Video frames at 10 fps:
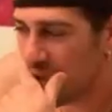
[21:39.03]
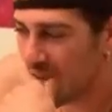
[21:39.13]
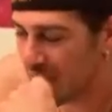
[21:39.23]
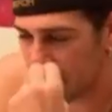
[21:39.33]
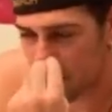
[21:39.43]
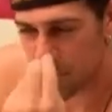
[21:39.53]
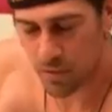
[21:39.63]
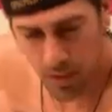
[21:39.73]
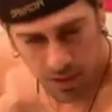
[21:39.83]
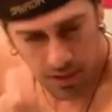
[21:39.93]
is do
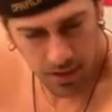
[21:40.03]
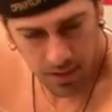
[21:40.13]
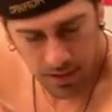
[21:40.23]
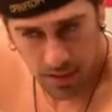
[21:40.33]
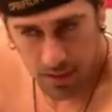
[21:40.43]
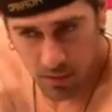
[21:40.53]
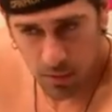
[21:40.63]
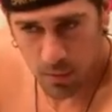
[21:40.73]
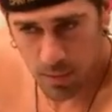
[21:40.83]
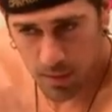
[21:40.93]
not think that
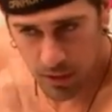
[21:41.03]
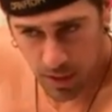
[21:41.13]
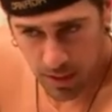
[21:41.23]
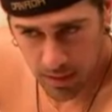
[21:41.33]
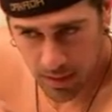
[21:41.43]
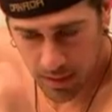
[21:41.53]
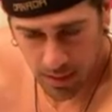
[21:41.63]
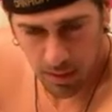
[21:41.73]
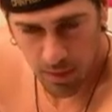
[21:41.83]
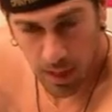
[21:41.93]
you, Jackie, and
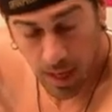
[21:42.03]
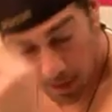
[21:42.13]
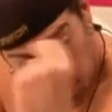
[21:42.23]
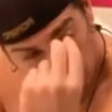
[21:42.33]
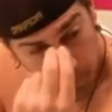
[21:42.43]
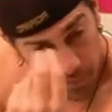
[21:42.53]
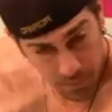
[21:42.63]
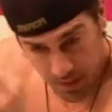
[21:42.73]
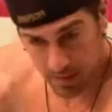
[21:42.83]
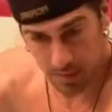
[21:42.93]
Kevin have
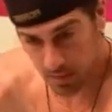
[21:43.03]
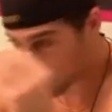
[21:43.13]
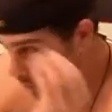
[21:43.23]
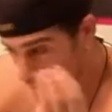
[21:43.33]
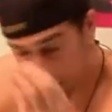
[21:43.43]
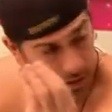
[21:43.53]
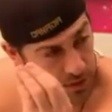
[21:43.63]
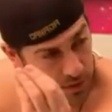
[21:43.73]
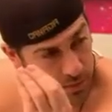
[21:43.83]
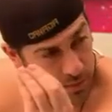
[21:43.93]
this trust
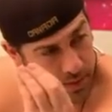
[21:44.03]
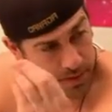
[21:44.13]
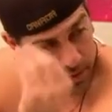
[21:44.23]
issue because